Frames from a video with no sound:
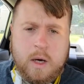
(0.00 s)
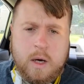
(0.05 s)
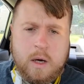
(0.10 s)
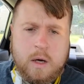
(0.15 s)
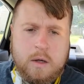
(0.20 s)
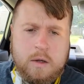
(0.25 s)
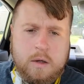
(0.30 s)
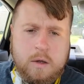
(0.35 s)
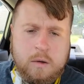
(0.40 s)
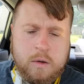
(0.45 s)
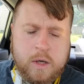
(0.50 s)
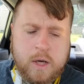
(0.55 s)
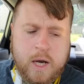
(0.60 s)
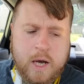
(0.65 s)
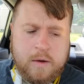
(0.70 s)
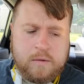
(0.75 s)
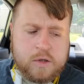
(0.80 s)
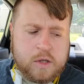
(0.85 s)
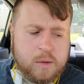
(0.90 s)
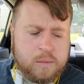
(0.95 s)
You could
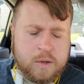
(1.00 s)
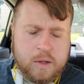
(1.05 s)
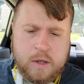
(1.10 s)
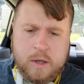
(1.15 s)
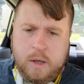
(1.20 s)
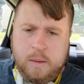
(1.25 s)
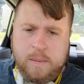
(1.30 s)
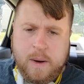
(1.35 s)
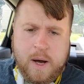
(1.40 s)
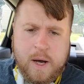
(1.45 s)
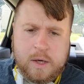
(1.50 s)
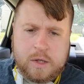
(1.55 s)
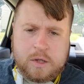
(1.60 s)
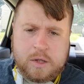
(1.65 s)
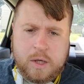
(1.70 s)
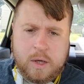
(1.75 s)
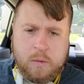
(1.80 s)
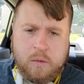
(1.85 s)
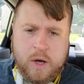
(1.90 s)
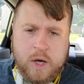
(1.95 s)
have something in a box
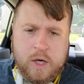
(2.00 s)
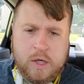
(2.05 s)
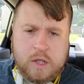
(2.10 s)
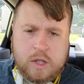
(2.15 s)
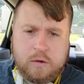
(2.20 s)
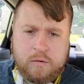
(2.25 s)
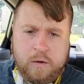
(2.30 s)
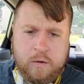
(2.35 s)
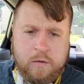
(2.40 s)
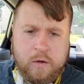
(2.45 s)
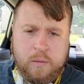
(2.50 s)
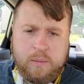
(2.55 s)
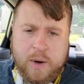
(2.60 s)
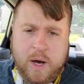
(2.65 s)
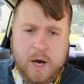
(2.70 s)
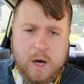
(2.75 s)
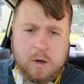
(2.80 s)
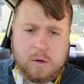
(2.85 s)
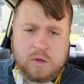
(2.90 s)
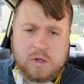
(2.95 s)
that weighs 50
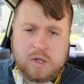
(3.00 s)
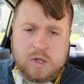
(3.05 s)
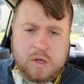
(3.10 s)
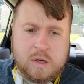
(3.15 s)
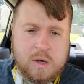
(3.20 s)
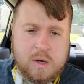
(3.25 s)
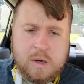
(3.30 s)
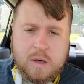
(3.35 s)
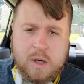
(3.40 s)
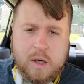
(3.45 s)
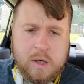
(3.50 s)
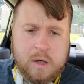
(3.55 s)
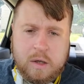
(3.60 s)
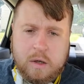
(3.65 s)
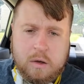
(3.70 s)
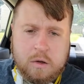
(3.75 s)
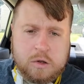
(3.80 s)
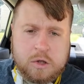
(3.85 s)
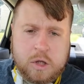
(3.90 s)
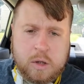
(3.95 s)
pounds, and
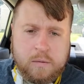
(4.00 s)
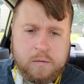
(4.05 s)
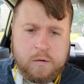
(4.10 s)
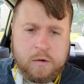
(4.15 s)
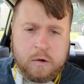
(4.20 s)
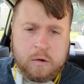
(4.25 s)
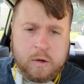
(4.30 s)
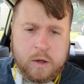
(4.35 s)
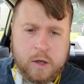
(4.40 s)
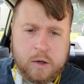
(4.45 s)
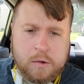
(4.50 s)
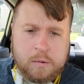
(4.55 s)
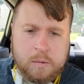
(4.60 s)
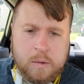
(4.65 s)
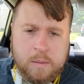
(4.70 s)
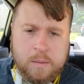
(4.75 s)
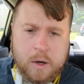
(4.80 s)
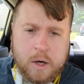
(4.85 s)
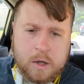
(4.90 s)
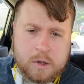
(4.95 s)
it'll ship for like
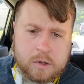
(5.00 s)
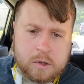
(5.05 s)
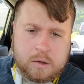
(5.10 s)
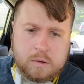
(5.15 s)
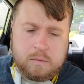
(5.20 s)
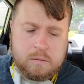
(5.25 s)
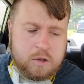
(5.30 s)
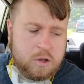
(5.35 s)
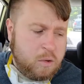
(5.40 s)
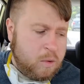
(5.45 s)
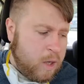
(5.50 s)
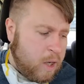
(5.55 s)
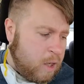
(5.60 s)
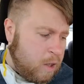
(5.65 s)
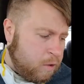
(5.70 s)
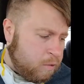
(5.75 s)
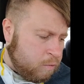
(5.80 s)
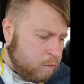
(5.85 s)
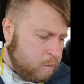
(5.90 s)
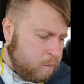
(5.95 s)
$3,
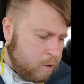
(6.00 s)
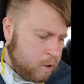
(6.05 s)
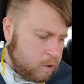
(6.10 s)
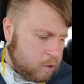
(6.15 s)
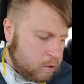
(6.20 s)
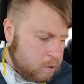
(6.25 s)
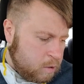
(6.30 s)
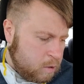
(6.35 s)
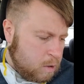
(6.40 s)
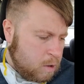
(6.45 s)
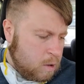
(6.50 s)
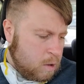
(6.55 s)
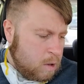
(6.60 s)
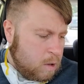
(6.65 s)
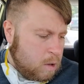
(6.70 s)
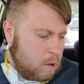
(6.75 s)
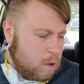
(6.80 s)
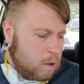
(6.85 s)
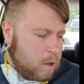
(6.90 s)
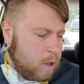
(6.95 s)
$2.80, $3.
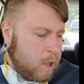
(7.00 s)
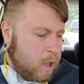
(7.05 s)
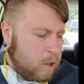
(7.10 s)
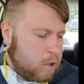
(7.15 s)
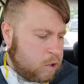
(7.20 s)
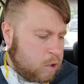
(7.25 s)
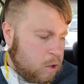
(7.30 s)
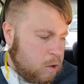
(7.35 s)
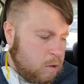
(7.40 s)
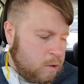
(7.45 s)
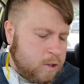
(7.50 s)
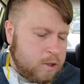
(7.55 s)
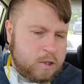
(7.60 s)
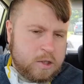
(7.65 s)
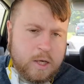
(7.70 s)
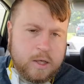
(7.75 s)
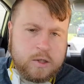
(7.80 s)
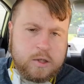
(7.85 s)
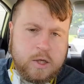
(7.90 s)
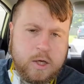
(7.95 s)
Okay, so this
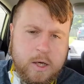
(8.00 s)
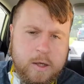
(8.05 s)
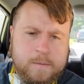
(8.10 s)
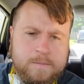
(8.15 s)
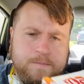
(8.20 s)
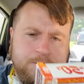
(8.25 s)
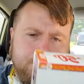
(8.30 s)
next thing,